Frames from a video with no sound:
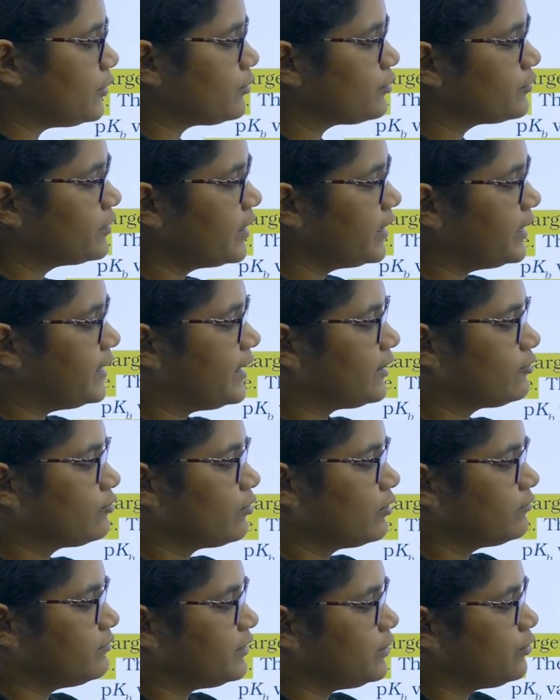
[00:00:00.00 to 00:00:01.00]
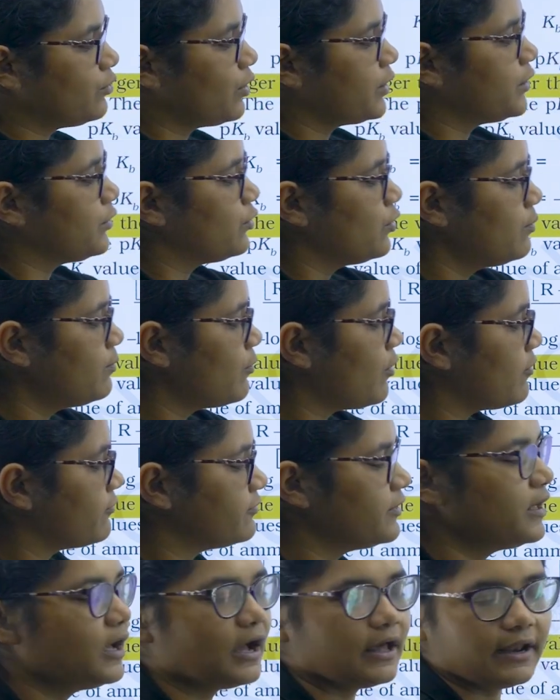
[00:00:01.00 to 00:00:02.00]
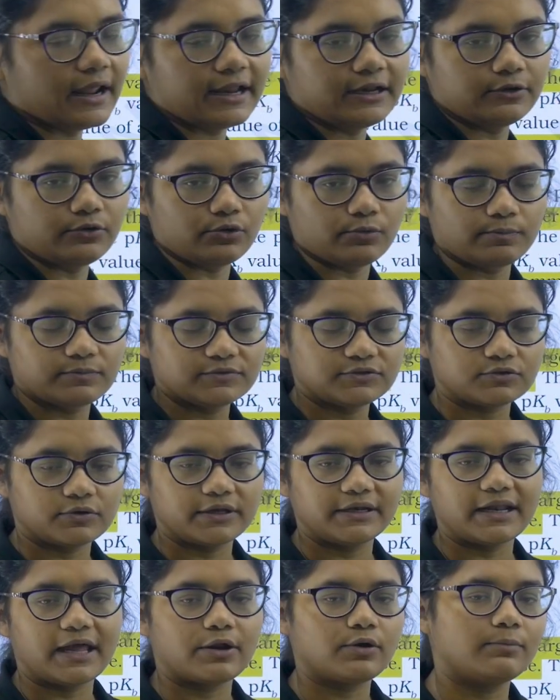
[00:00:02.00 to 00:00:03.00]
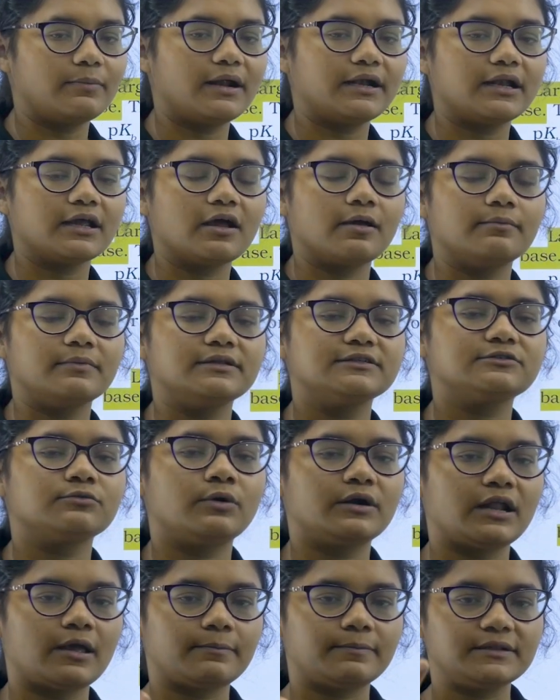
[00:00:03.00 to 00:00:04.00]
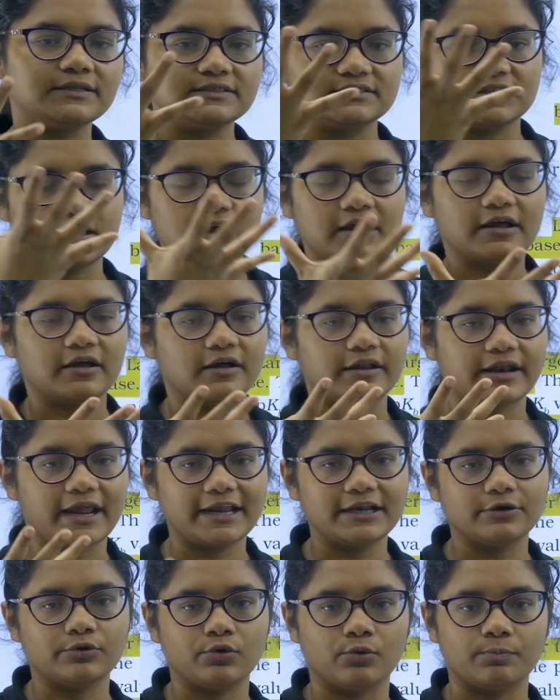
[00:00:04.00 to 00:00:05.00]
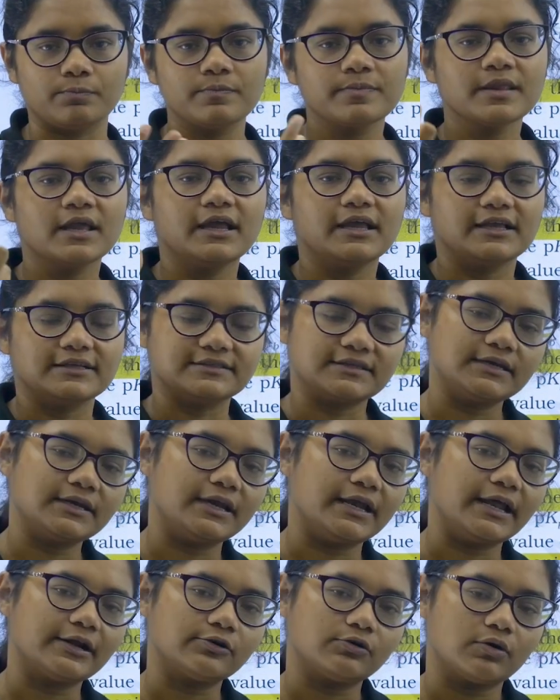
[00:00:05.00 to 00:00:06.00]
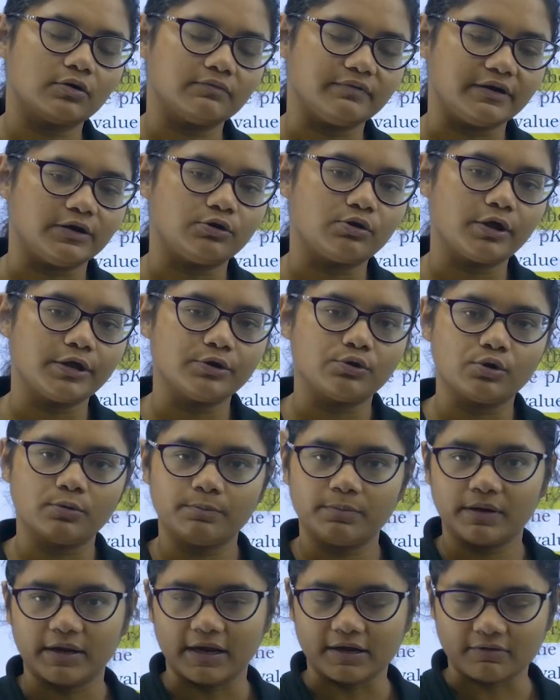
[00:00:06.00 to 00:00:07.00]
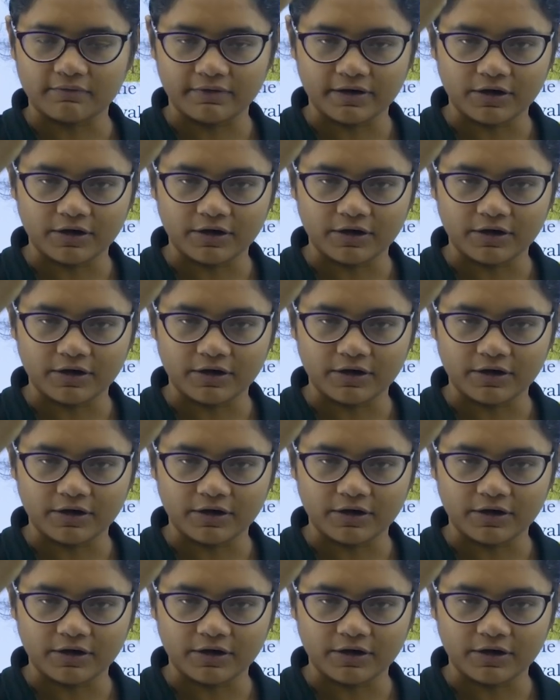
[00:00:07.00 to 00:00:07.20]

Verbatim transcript: due to the electron withdrawing group of the aryl group. So, in aromatic amines what happens? The aryl group is an electron withdrawing group. It